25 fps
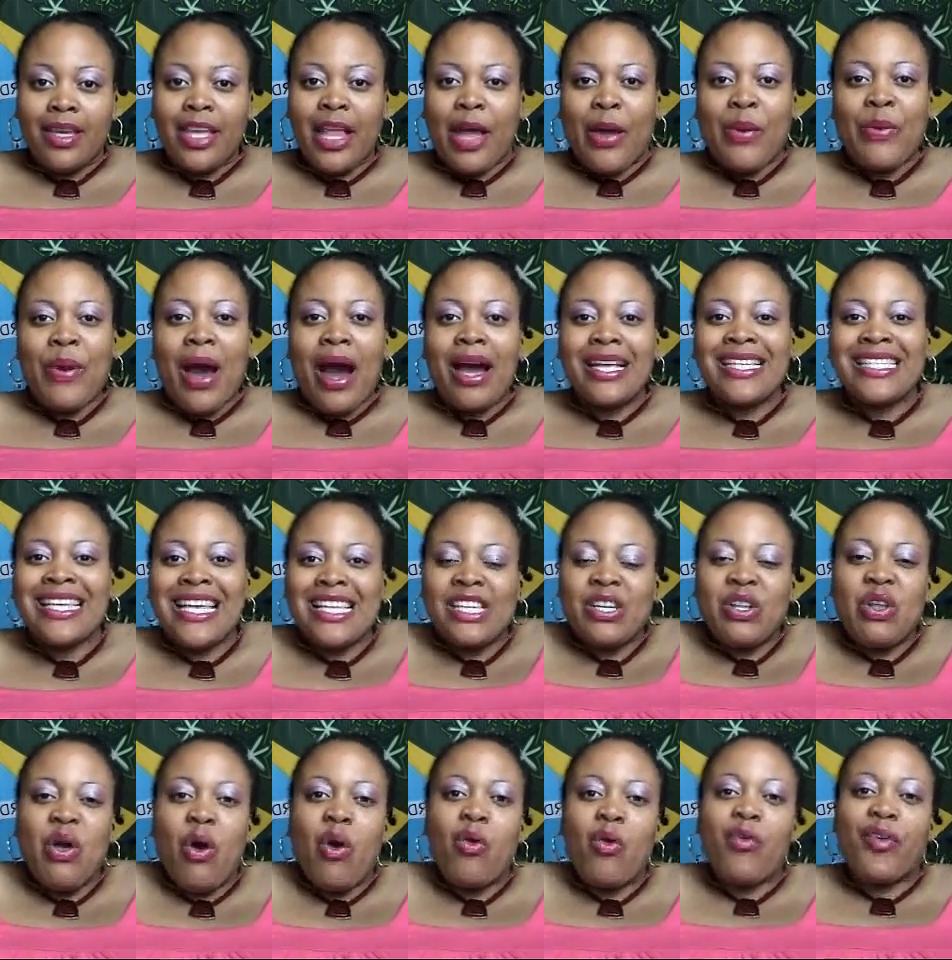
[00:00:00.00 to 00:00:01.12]
You know, I
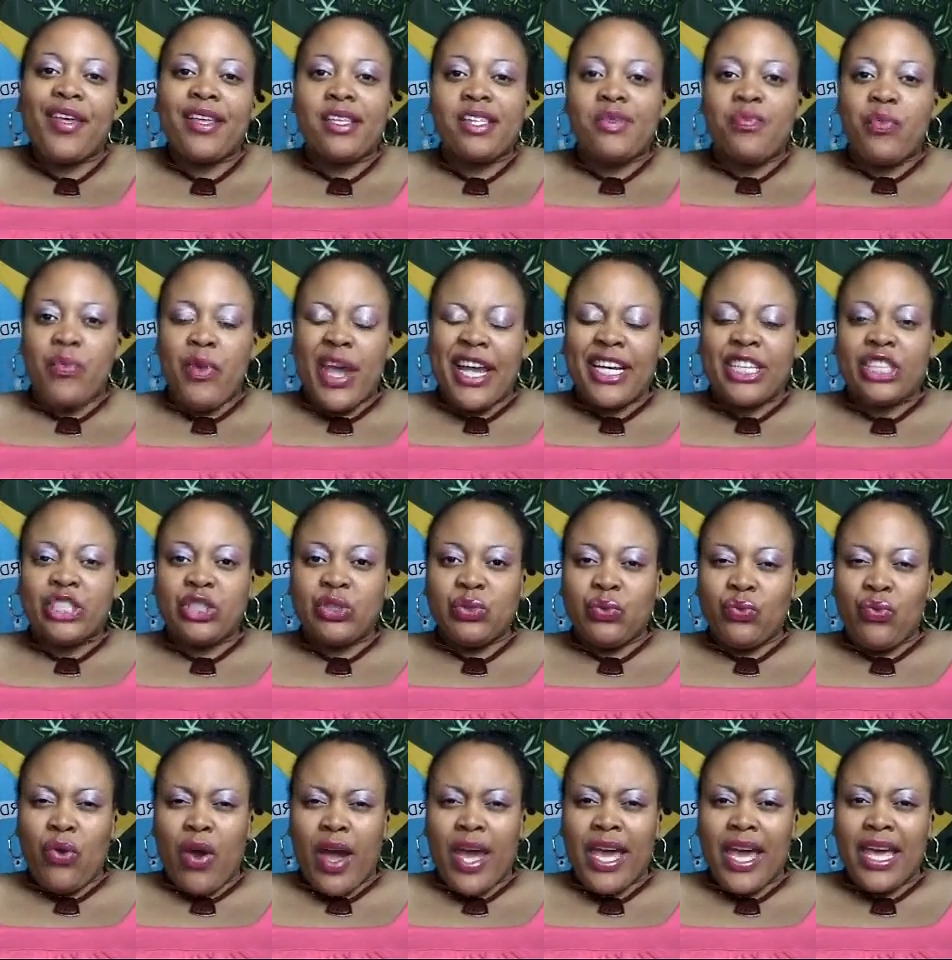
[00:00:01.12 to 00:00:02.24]
send a lot of
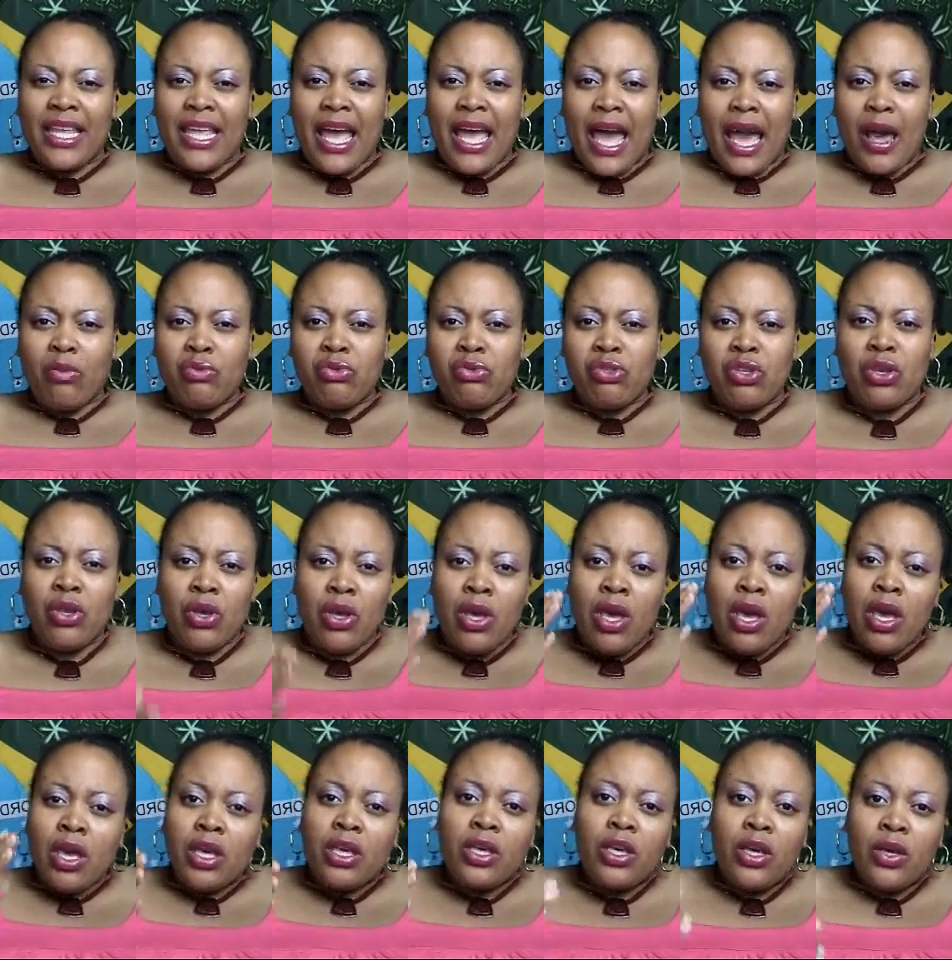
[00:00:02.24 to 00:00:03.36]
inspirational writing out to
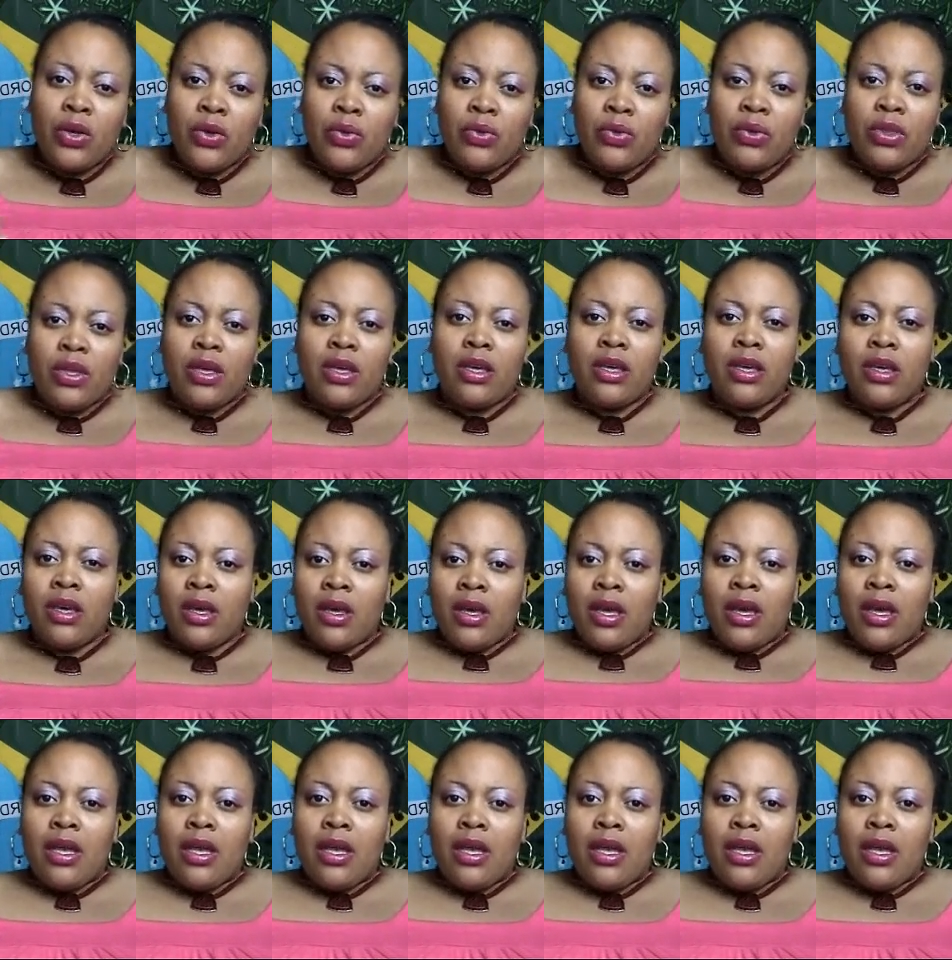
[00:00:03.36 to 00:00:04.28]
you, the